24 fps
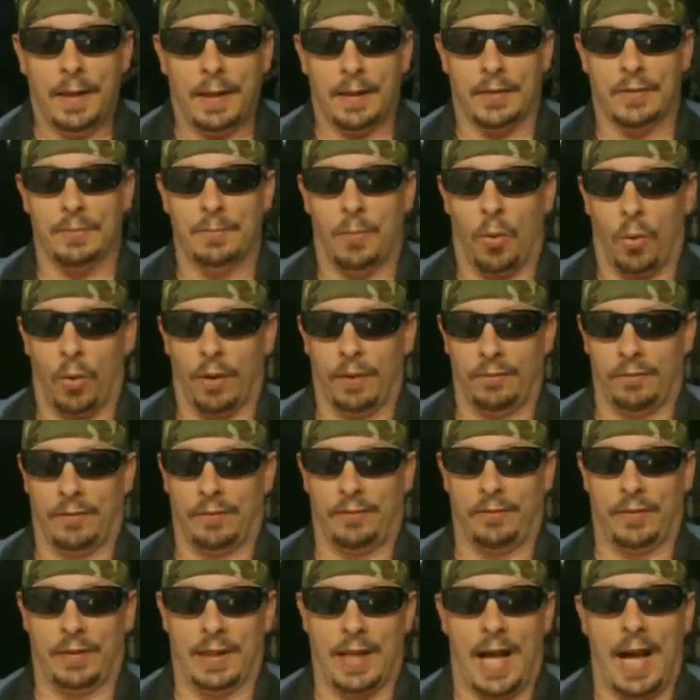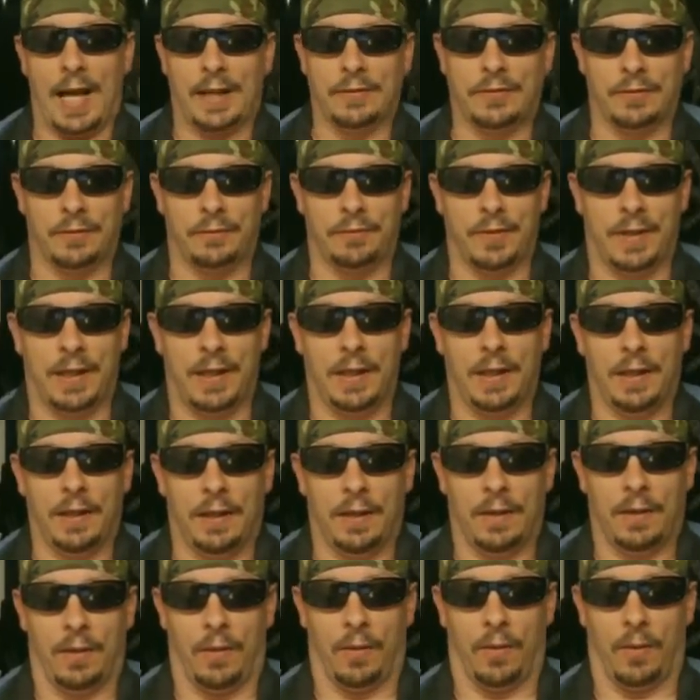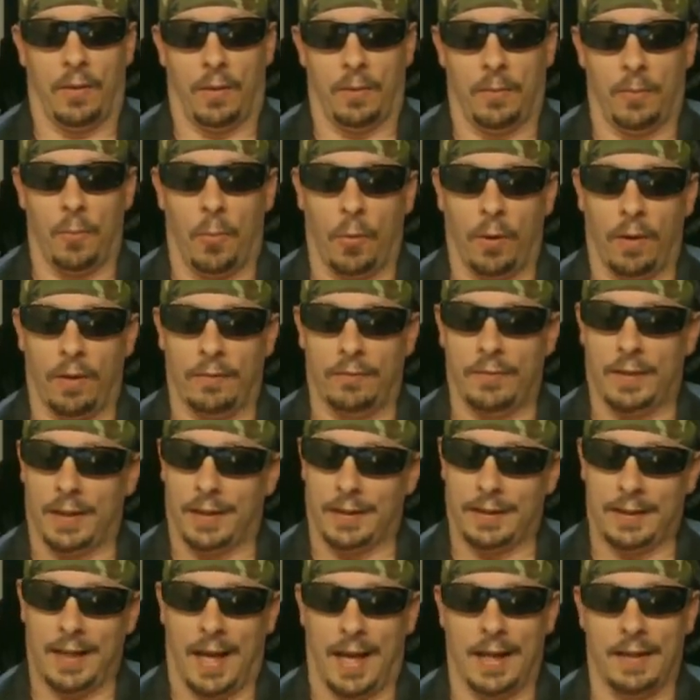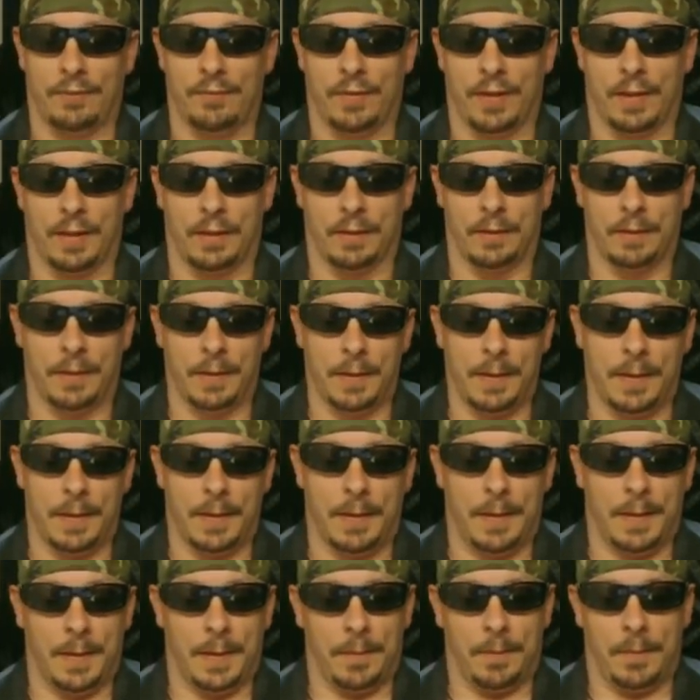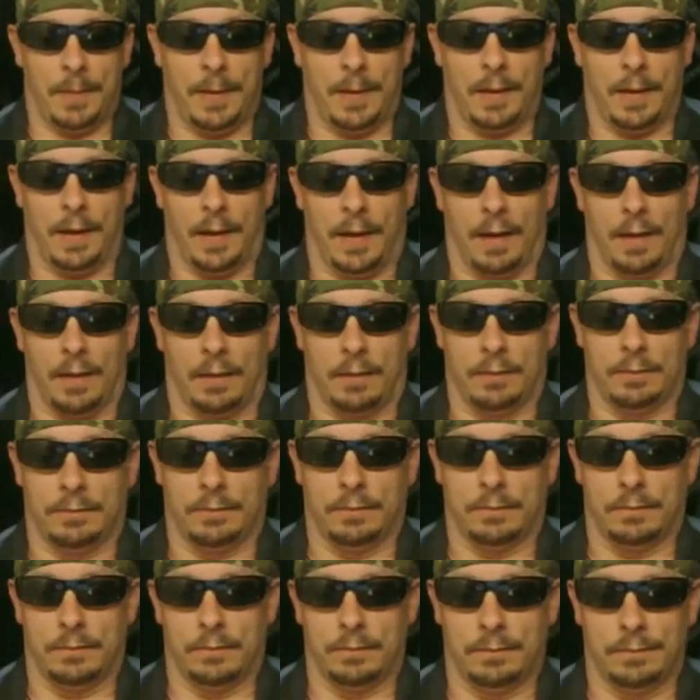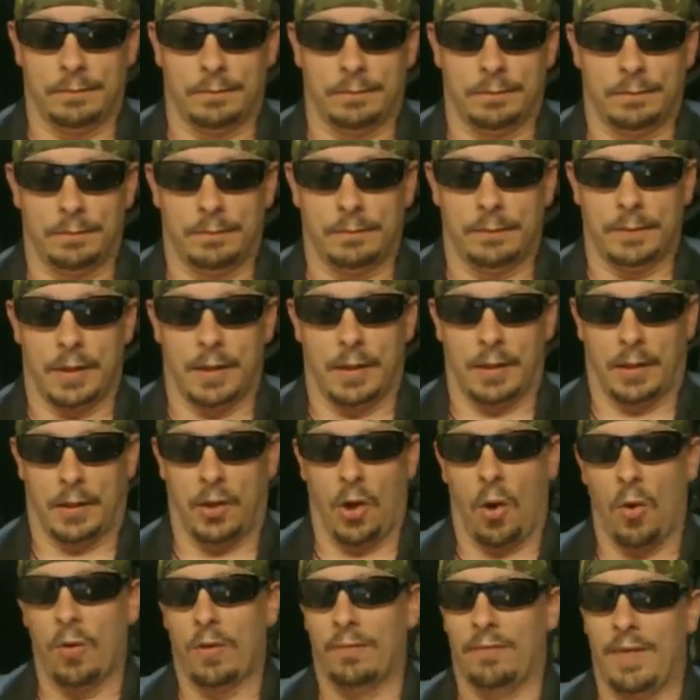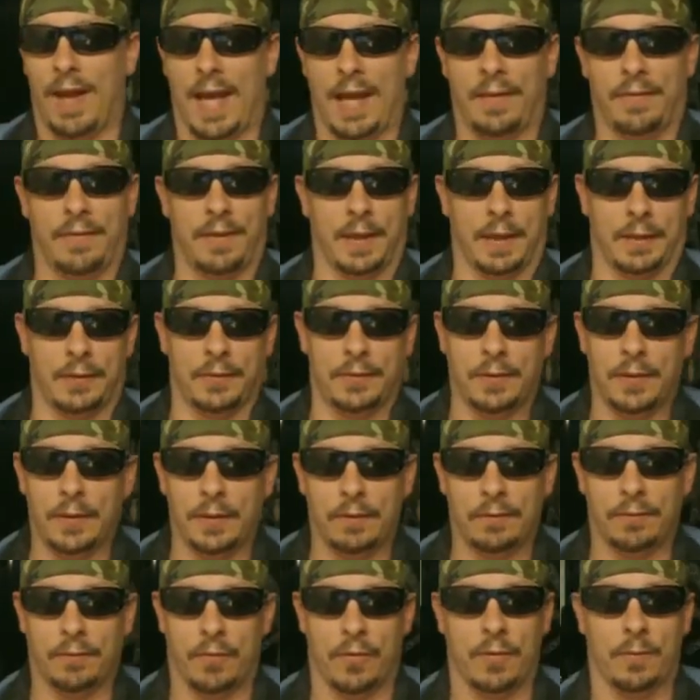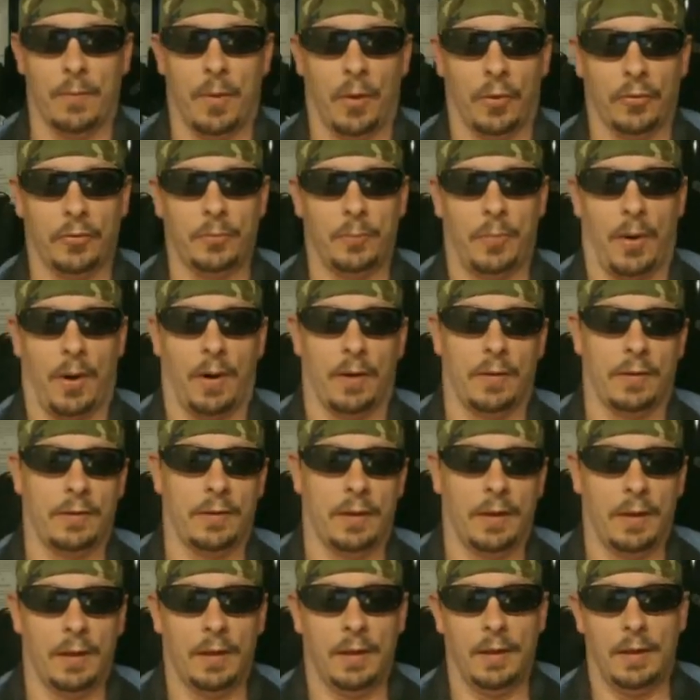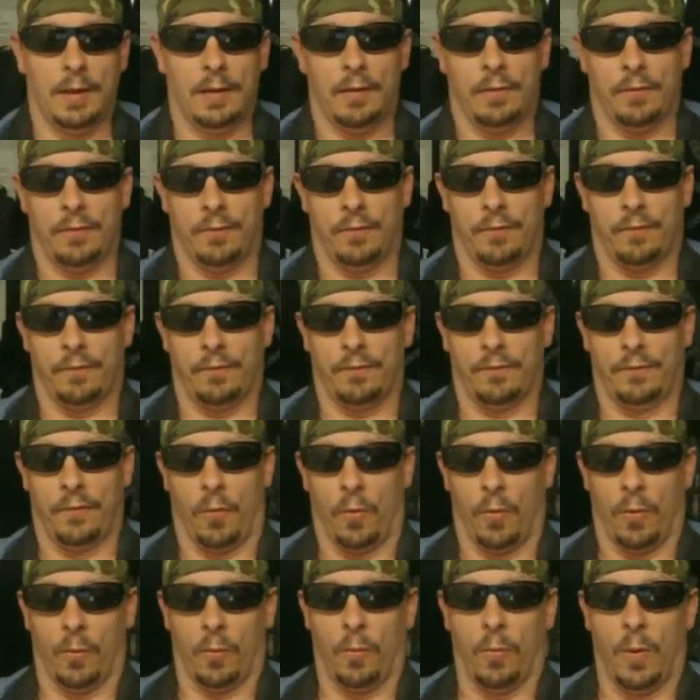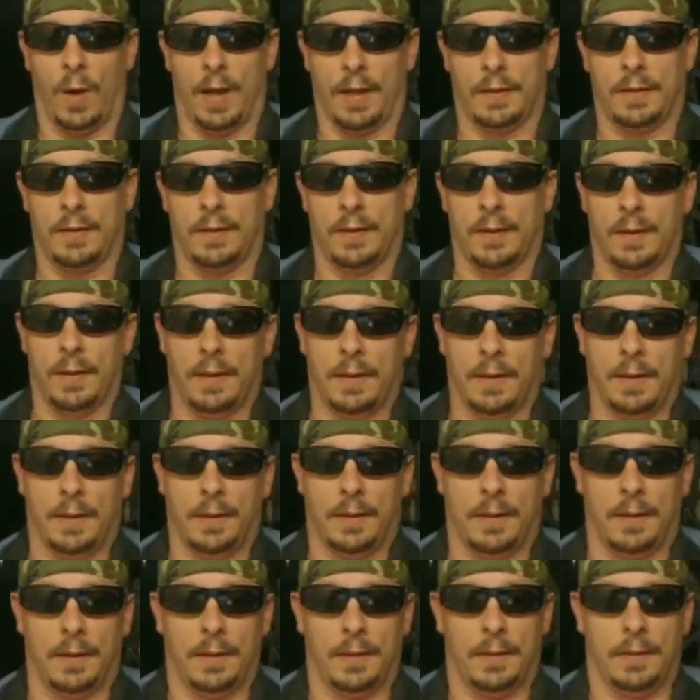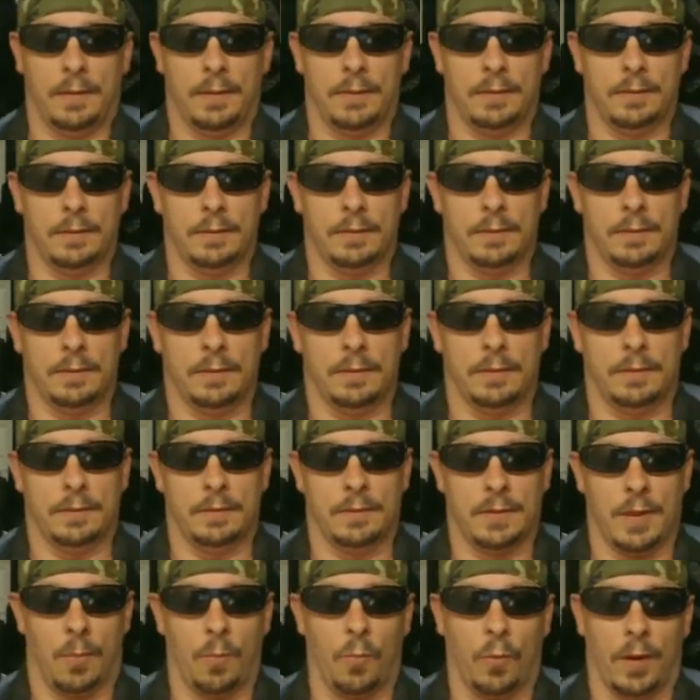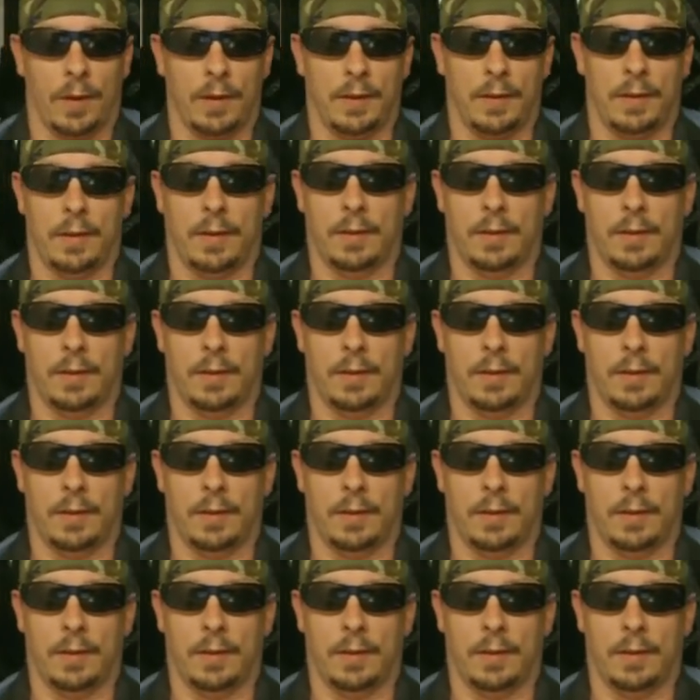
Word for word: It's more of a philosophy or more of a kind of a uh, code of ethics for the most part for what someone